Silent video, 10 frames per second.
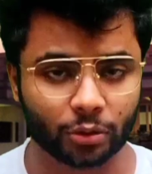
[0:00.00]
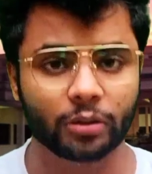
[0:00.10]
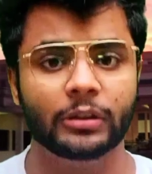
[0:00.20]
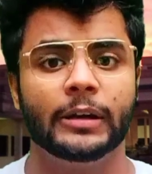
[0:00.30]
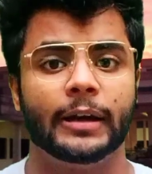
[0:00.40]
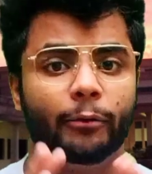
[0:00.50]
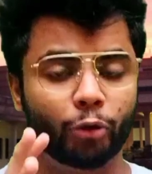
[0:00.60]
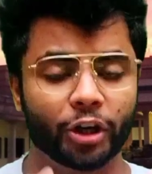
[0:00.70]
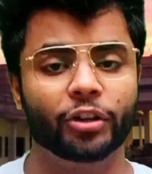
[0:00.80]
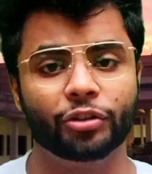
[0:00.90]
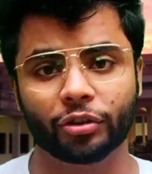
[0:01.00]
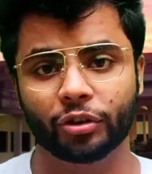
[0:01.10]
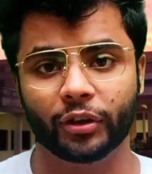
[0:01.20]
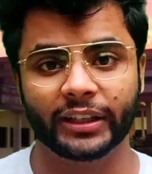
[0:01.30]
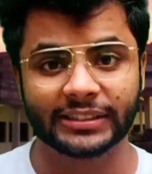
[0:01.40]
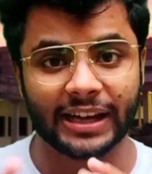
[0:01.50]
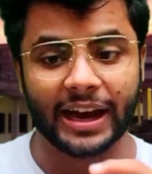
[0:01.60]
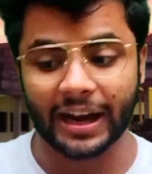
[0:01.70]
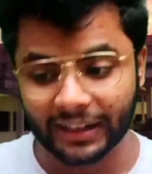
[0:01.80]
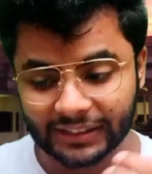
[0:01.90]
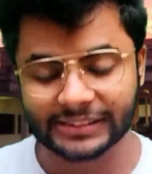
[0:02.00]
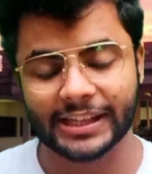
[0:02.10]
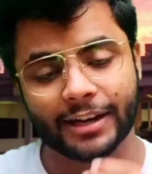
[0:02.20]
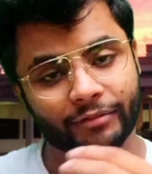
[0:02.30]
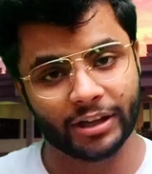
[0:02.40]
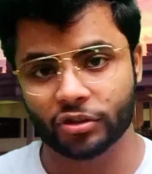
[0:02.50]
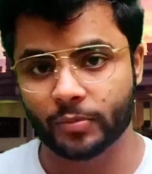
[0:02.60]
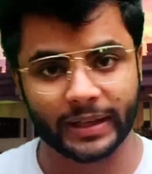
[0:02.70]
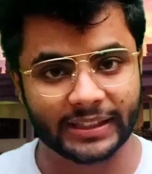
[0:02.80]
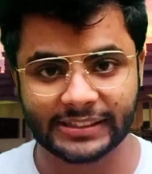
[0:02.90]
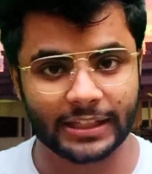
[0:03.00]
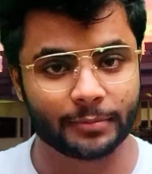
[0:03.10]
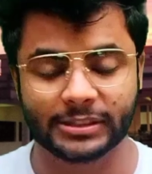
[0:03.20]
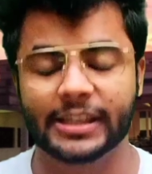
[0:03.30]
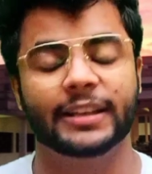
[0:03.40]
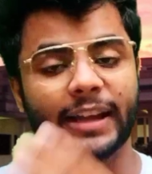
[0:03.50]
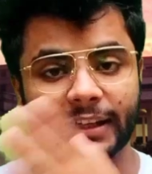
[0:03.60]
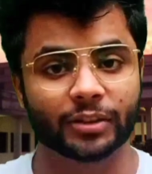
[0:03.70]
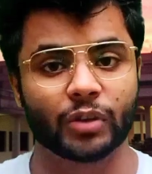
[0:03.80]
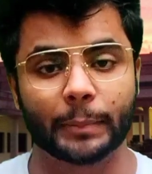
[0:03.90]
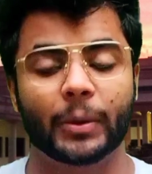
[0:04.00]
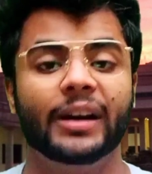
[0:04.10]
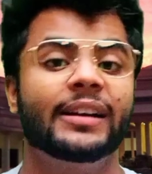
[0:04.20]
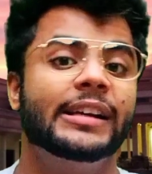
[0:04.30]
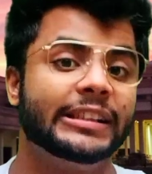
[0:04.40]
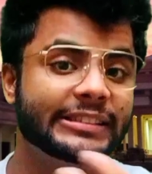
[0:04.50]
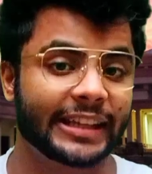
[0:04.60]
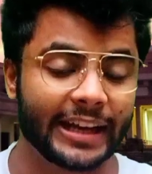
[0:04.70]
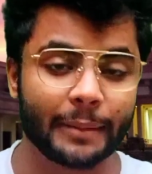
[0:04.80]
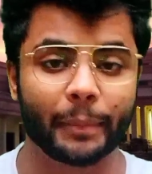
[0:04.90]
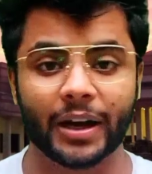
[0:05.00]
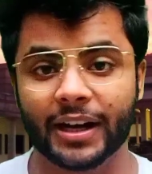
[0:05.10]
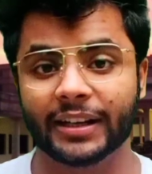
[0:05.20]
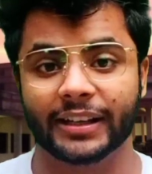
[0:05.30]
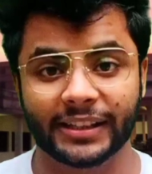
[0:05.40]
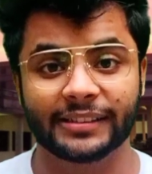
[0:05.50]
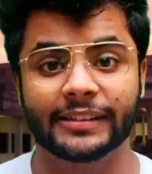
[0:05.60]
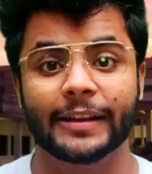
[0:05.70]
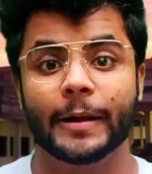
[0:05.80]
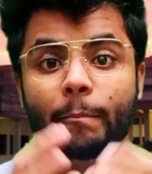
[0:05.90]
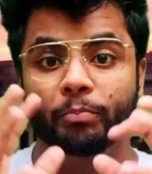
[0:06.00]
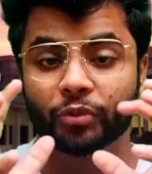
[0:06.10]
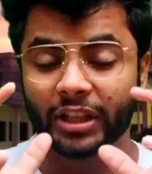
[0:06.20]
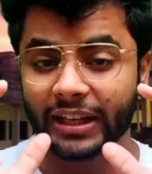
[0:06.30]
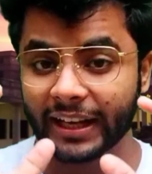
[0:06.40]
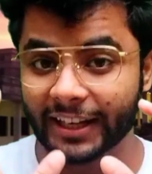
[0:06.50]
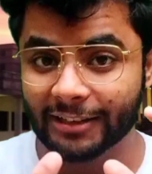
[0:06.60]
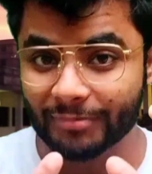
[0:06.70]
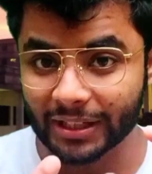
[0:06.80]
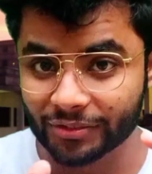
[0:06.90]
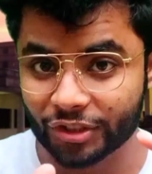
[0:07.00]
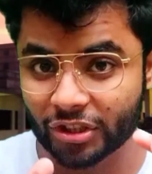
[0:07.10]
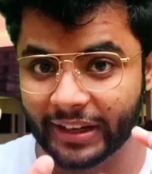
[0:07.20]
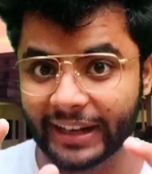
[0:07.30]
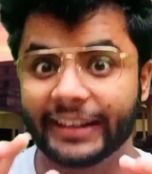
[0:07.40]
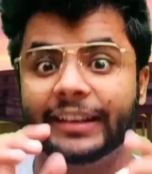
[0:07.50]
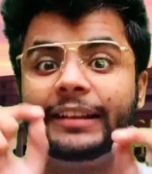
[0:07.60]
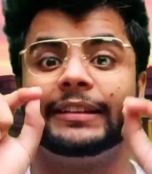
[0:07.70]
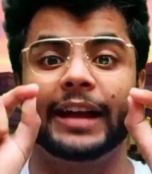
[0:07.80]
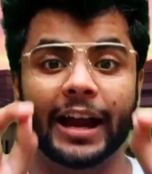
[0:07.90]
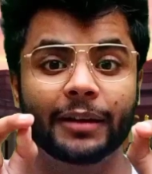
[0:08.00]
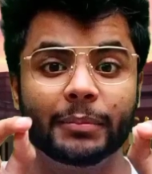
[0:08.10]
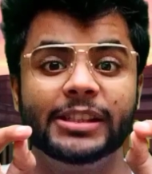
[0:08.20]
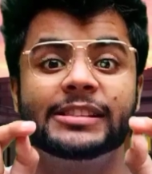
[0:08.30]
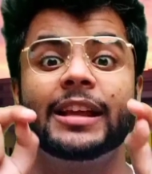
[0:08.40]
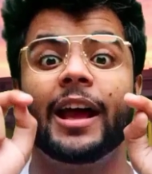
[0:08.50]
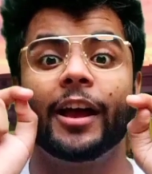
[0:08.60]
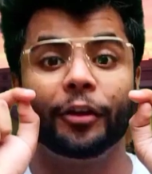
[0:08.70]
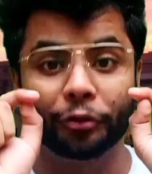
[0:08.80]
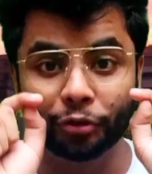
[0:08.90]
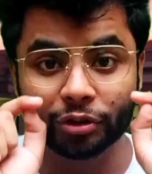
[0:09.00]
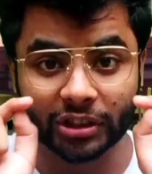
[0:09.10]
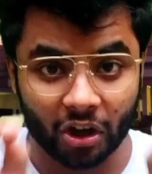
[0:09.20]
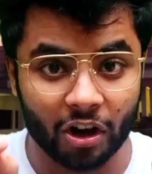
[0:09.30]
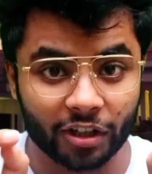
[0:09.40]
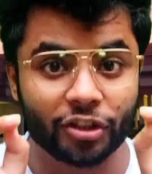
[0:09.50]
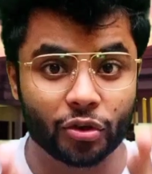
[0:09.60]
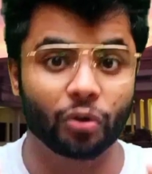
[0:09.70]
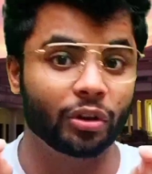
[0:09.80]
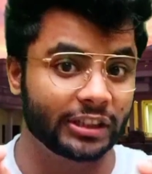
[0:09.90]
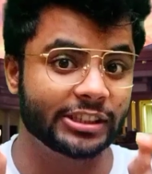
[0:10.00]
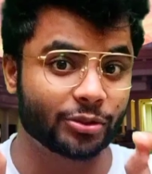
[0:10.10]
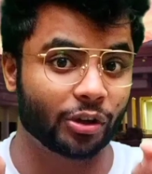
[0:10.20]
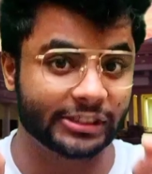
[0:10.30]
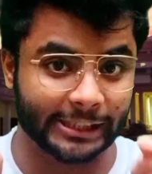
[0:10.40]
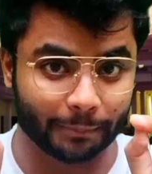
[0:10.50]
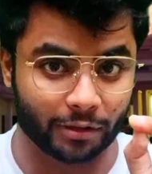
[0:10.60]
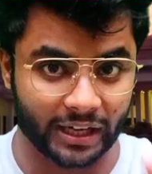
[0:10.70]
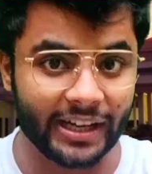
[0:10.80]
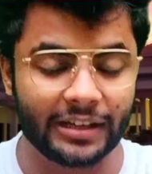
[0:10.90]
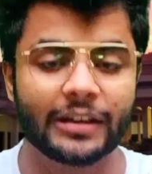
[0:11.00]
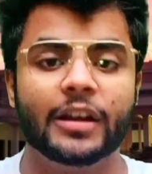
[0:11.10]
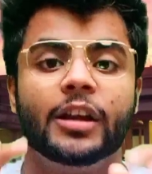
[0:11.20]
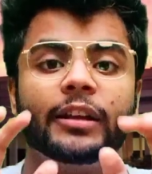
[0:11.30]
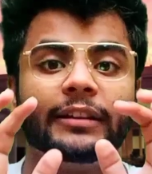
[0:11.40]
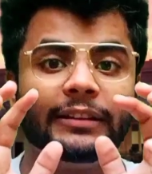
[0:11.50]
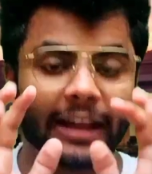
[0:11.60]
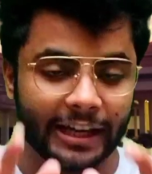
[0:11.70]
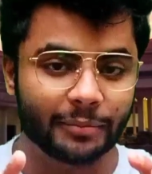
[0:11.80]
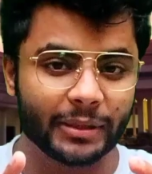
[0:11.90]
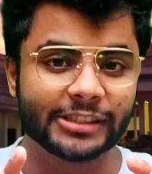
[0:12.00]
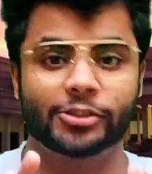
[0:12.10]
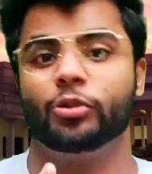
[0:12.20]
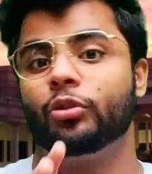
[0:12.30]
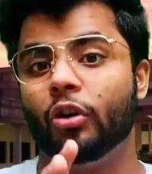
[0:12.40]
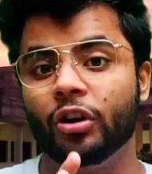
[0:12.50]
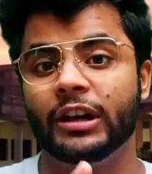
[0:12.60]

So what you should do is understand where you're making silly mistake. That is one part. Second part is the negative marks which you're getting. That means you thought you know this concept, right? That means you